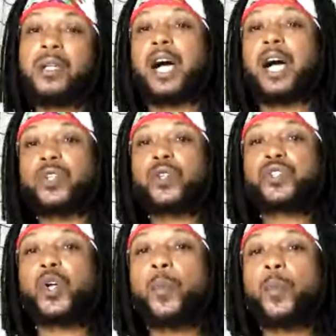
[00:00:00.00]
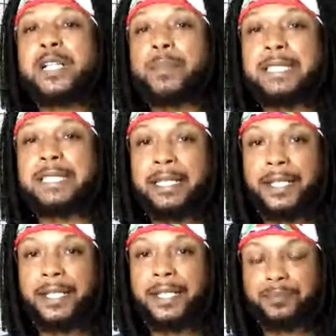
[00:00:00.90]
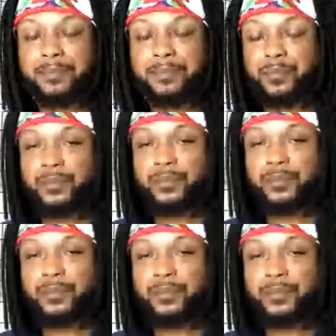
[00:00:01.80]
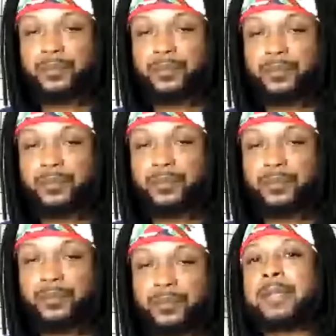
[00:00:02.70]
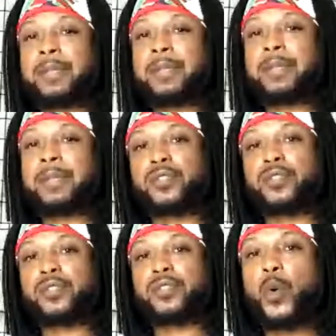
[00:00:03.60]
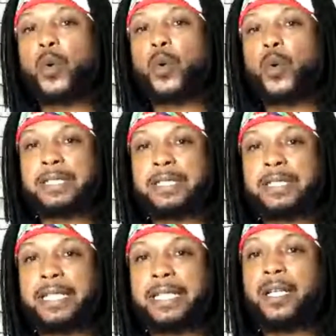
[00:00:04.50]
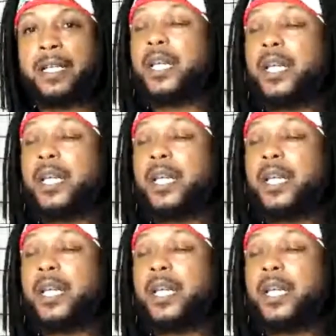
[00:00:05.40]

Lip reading: God told you to open up a daycare. Somebody 3 blocks down the road opened up a daycare.